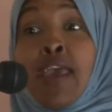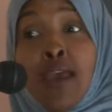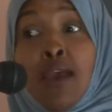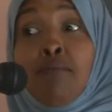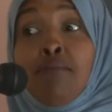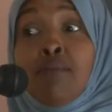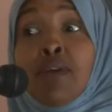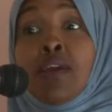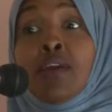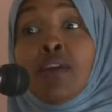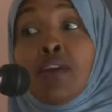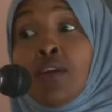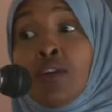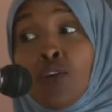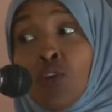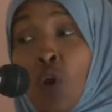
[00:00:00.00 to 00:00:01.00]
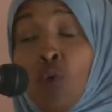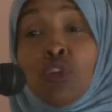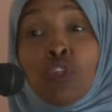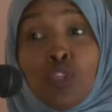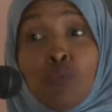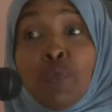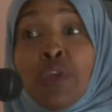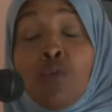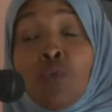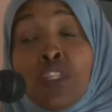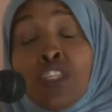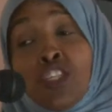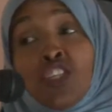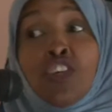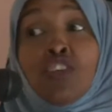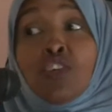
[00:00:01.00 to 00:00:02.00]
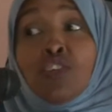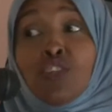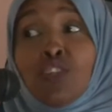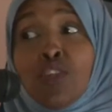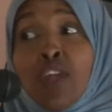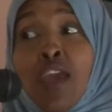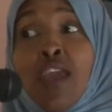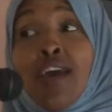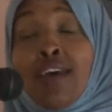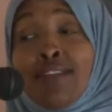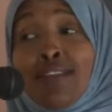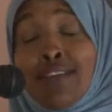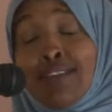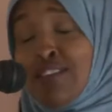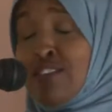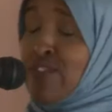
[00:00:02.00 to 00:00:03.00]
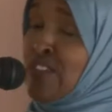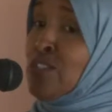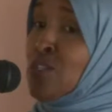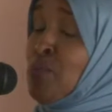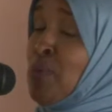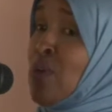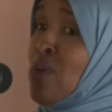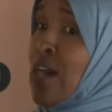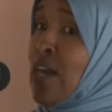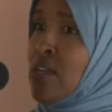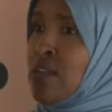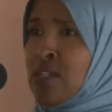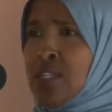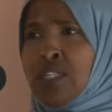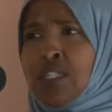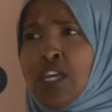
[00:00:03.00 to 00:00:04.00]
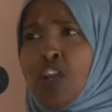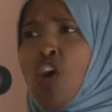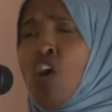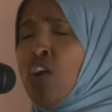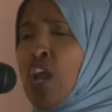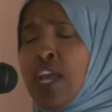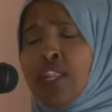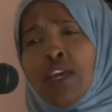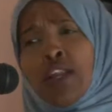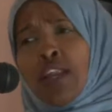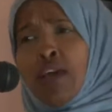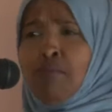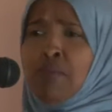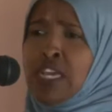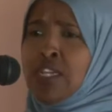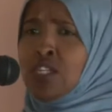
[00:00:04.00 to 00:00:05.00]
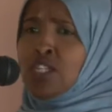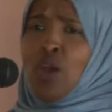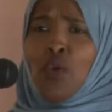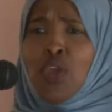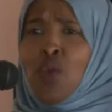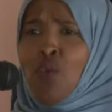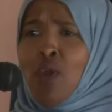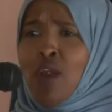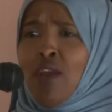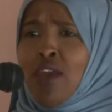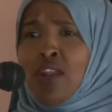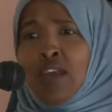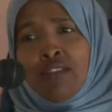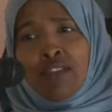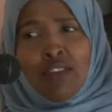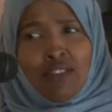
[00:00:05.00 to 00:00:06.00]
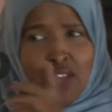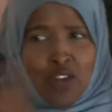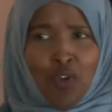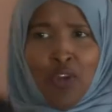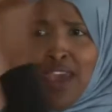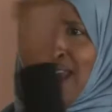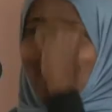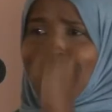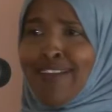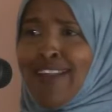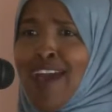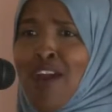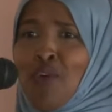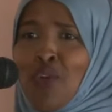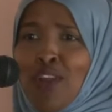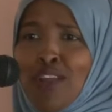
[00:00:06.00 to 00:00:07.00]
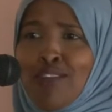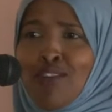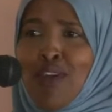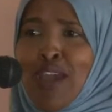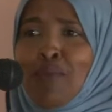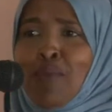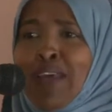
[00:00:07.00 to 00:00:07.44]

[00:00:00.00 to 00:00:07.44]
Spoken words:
am going to be with the seniors today at the Indivisible. And he said, okay, then let me show you where it is. I said, okay, now we're in the right